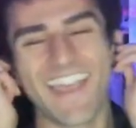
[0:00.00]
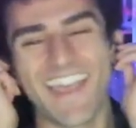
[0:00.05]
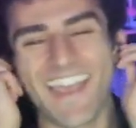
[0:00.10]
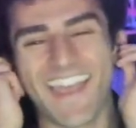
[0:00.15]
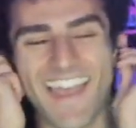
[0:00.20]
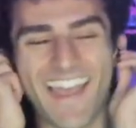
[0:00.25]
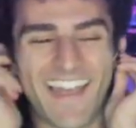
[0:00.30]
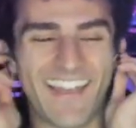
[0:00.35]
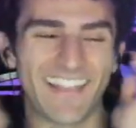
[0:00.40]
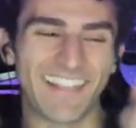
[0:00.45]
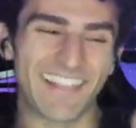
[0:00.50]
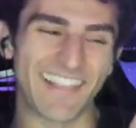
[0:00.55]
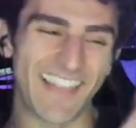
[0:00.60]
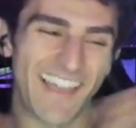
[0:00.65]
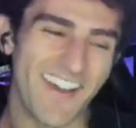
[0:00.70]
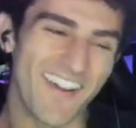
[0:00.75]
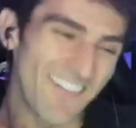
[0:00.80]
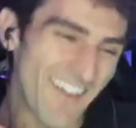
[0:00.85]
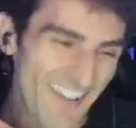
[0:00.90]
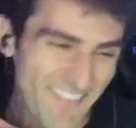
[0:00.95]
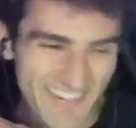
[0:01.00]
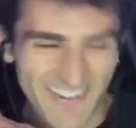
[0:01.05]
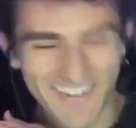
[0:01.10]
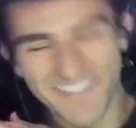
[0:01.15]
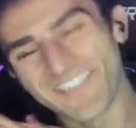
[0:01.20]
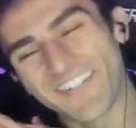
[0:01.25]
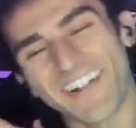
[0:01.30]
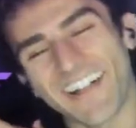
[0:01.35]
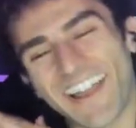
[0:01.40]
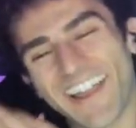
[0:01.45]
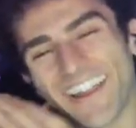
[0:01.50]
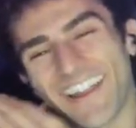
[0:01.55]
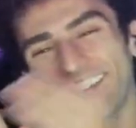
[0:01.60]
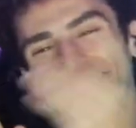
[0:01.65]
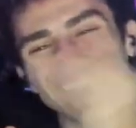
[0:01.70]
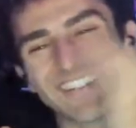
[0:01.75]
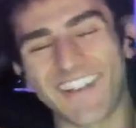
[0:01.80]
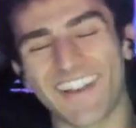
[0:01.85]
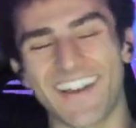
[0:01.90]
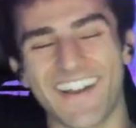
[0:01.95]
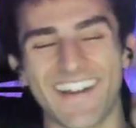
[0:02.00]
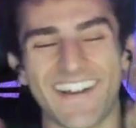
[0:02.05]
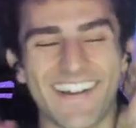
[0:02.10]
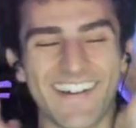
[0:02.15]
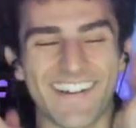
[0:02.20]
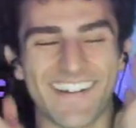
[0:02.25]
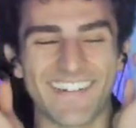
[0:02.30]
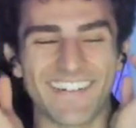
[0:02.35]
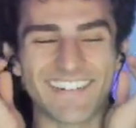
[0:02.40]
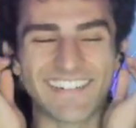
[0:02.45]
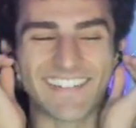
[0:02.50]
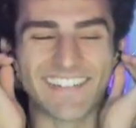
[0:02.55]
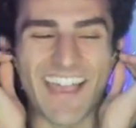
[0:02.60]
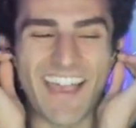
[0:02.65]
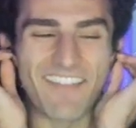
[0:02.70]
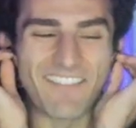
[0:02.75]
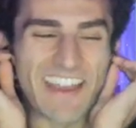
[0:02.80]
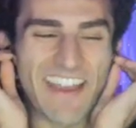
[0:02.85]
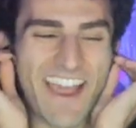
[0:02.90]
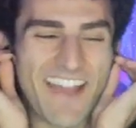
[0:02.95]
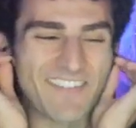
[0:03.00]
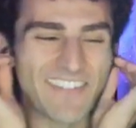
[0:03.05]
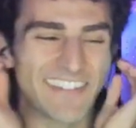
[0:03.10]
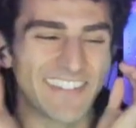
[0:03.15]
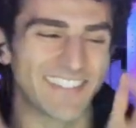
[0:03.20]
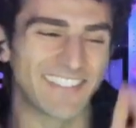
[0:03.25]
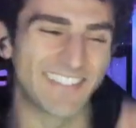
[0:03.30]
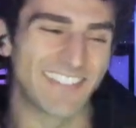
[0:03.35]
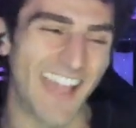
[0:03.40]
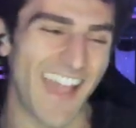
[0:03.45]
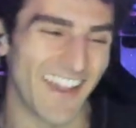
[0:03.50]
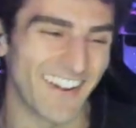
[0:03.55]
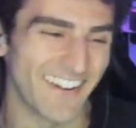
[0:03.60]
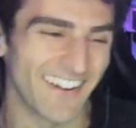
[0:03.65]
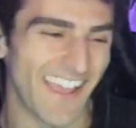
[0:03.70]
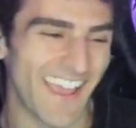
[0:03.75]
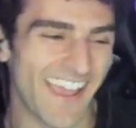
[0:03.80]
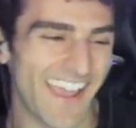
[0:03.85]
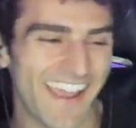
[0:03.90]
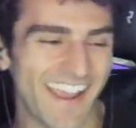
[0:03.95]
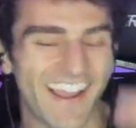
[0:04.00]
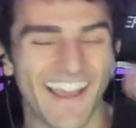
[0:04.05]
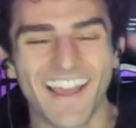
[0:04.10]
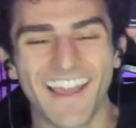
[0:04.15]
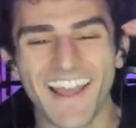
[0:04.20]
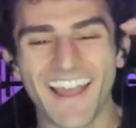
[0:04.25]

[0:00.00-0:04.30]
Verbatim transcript: Hello, my beautiful angels. Happy, happy Saturday.